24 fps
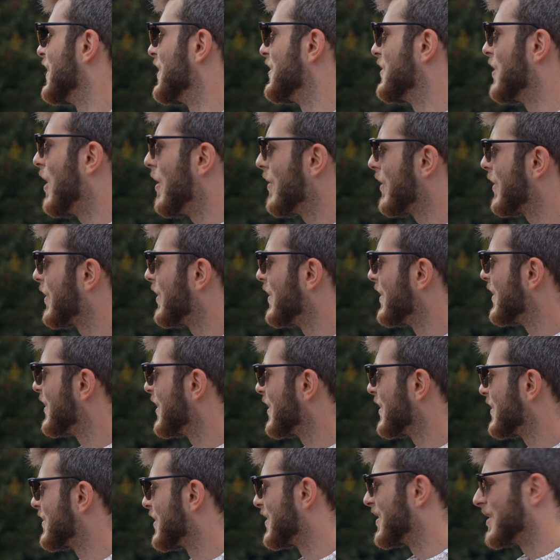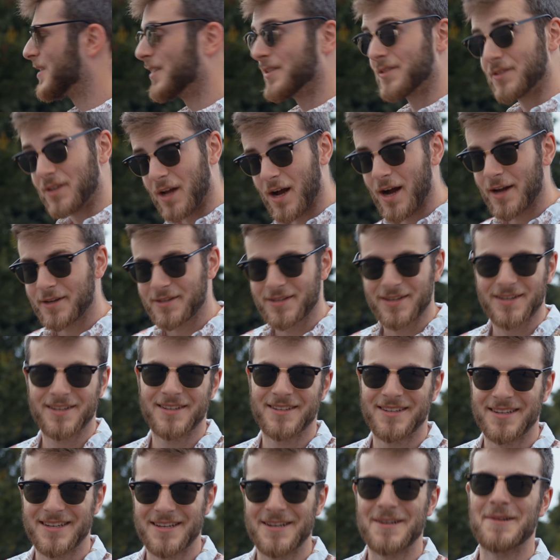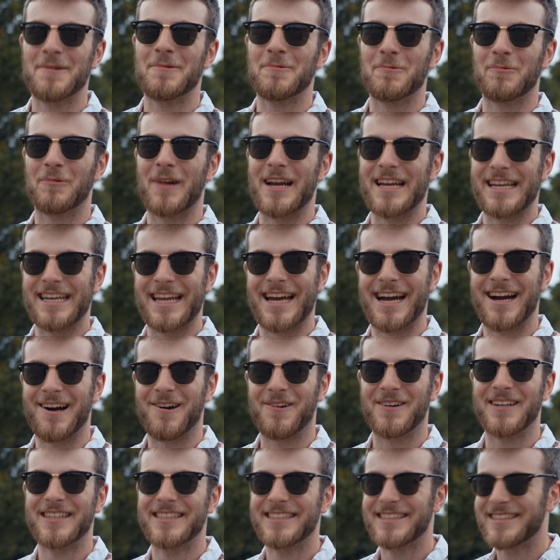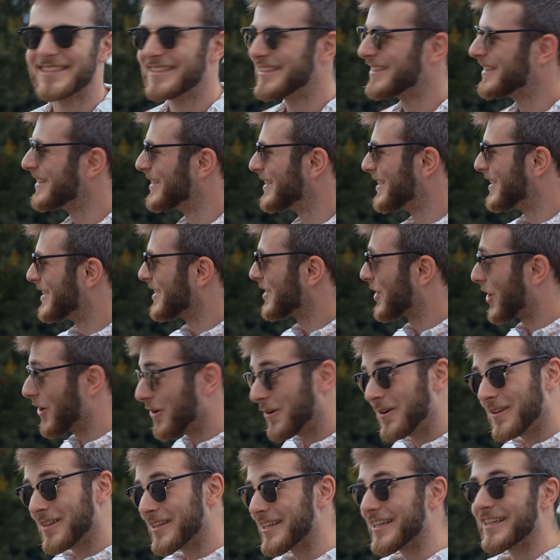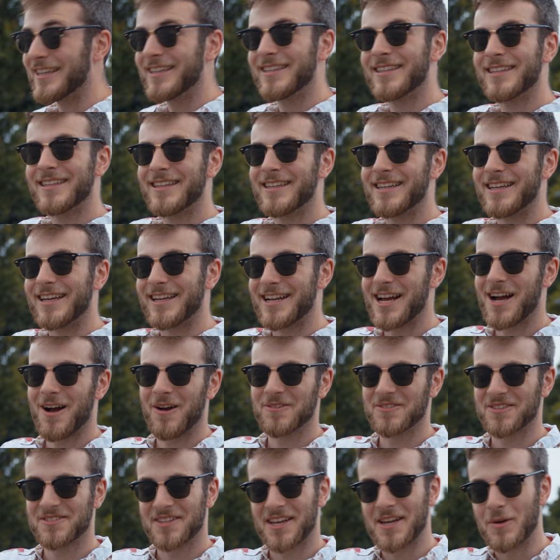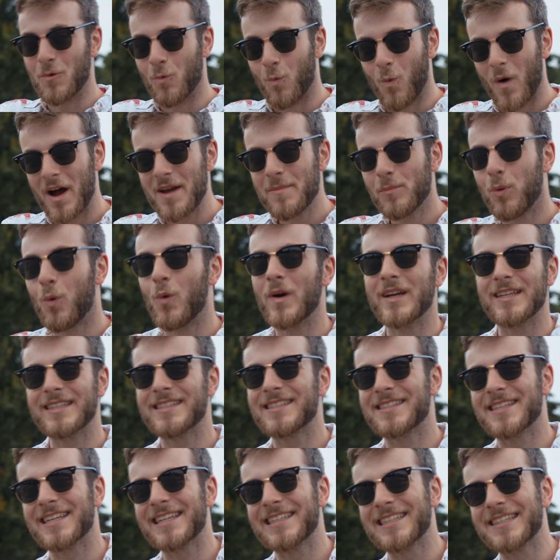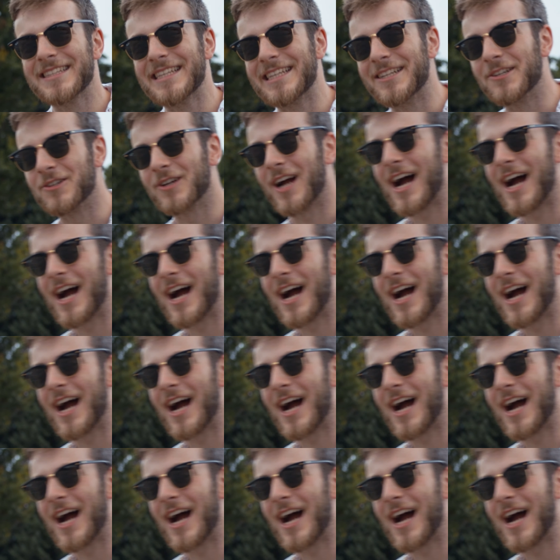and all the things that it is not right now. Currently, it houses a 1.6-liter